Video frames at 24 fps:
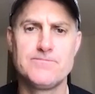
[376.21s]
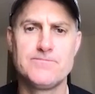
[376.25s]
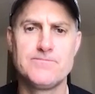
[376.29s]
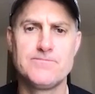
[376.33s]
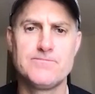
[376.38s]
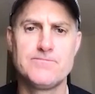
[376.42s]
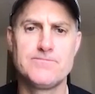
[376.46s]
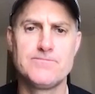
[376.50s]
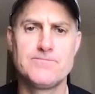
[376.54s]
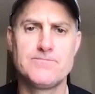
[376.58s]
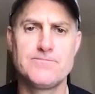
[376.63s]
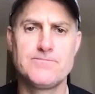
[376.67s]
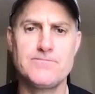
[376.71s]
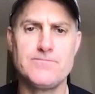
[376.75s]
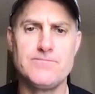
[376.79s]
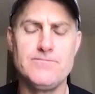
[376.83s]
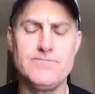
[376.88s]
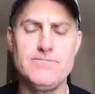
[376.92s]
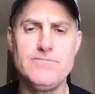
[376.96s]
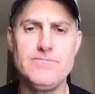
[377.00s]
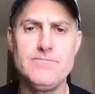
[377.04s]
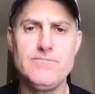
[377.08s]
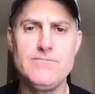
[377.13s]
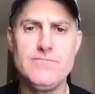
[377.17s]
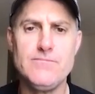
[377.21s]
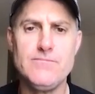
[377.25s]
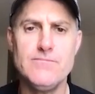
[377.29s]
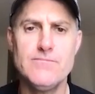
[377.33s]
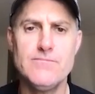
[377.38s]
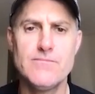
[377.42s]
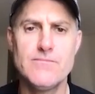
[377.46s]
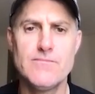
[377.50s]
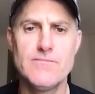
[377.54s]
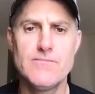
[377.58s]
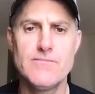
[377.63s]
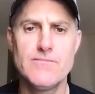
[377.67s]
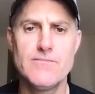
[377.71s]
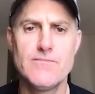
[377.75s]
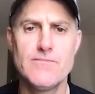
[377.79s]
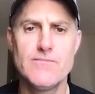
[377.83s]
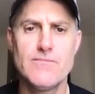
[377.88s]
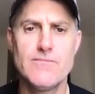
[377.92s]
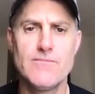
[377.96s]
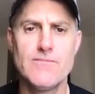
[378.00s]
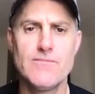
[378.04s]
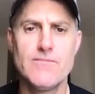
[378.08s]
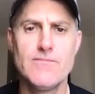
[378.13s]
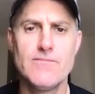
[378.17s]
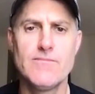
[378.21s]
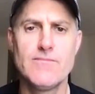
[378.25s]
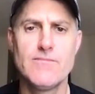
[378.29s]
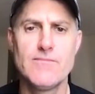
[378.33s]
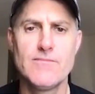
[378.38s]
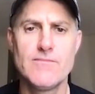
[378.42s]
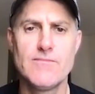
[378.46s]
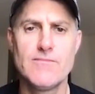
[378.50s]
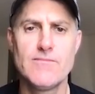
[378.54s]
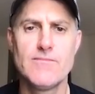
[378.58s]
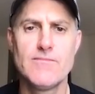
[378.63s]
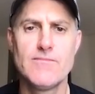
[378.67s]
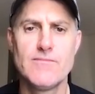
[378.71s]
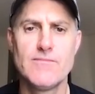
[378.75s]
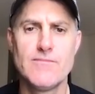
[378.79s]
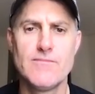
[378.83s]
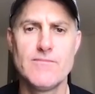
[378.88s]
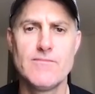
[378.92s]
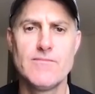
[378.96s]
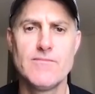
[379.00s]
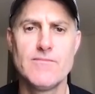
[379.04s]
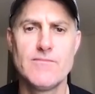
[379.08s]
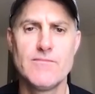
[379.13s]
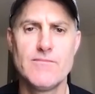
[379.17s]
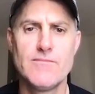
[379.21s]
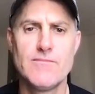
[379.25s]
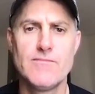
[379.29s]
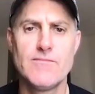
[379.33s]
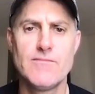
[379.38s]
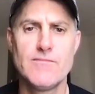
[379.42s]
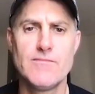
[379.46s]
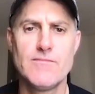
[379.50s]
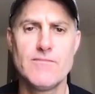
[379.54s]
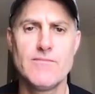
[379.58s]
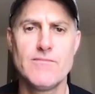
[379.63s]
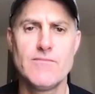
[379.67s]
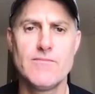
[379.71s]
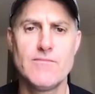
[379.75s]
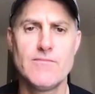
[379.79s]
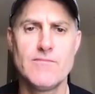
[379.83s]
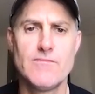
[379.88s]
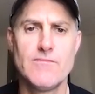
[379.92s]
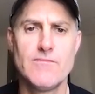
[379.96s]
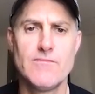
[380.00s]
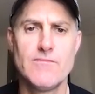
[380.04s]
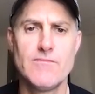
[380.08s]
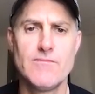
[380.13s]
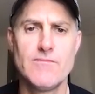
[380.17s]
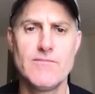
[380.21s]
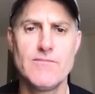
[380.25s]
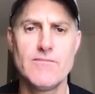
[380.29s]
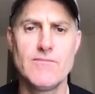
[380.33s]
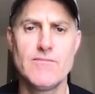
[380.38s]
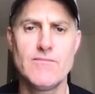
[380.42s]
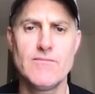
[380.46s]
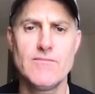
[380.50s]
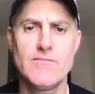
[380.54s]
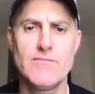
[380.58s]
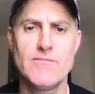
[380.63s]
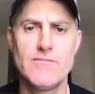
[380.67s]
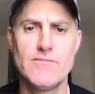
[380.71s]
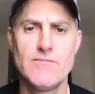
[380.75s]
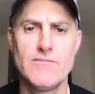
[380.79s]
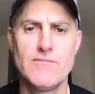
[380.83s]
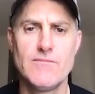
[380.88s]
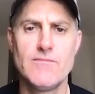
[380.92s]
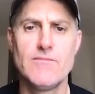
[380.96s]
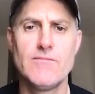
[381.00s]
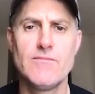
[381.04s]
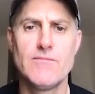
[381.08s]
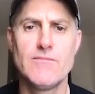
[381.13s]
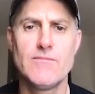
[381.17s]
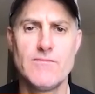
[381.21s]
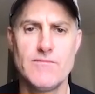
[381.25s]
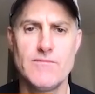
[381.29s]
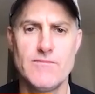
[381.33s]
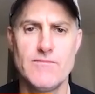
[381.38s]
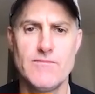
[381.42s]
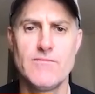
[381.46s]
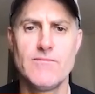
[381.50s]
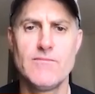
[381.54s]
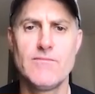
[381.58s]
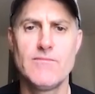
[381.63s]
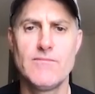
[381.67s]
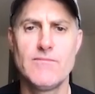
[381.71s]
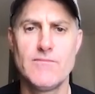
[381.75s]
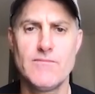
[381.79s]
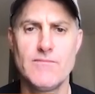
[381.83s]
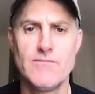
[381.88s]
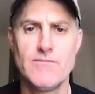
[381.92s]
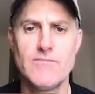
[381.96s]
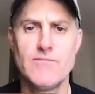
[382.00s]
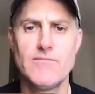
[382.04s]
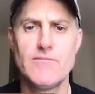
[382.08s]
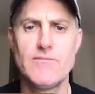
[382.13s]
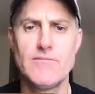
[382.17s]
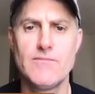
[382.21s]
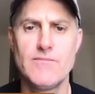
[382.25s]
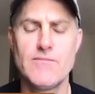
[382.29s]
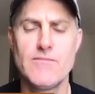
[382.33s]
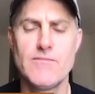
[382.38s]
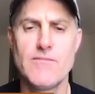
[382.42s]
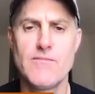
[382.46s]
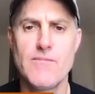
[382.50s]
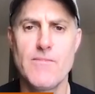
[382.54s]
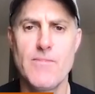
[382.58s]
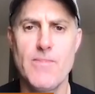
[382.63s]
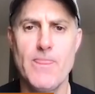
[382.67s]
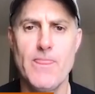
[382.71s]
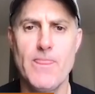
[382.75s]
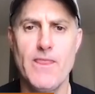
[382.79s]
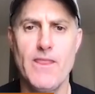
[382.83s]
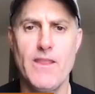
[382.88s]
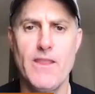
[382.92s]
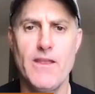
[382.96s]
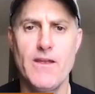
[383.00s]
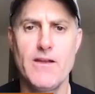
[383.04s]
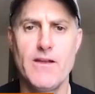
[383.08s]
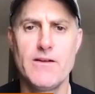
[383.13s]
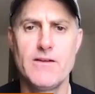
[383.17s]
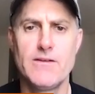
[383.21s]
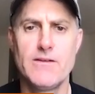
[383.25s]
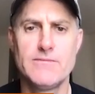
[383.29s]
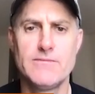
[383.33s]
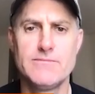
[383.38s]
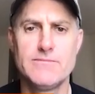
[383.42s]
The person shown says nothing.